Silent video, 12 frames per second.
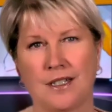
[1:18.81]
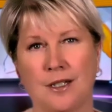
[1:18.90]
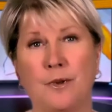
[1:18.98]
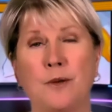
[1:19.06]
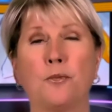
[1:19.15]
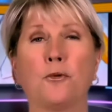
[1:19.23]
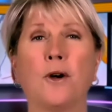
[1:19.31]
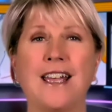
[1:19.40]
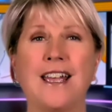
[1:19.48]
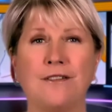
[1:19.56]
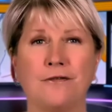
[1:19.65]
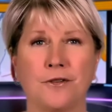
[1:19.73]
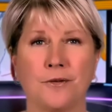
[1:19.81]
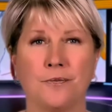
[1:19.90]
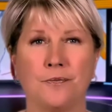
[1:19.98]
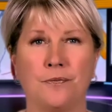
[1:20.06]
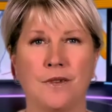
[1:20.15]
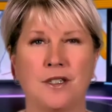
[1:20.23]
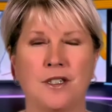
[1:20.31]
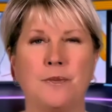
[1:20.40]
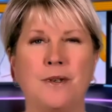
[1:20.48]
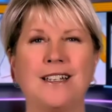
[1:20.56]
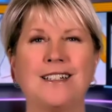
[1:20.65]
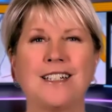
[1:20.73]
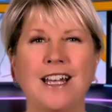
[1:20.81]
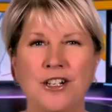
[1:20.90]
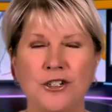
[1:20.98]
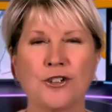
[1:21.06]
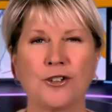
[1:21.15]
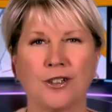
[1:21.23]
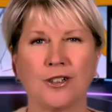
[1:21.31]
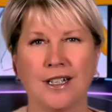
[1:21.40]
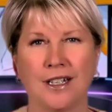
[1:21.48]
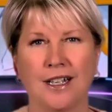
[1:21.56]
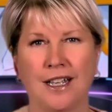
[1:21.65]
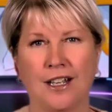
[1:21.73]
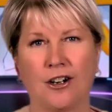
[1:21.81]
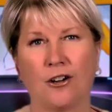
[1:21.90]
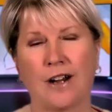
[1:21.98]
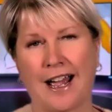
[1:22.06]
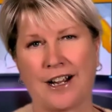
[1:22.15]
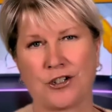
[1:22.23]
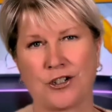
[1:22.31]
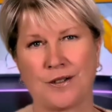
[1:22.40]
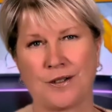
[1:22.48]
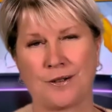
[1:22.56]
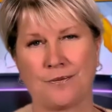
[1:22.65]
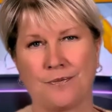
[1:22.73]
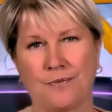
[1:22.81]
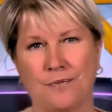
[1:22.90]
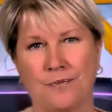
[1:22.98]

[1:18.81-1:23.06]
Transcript: to be brave, to be intentional in our actions.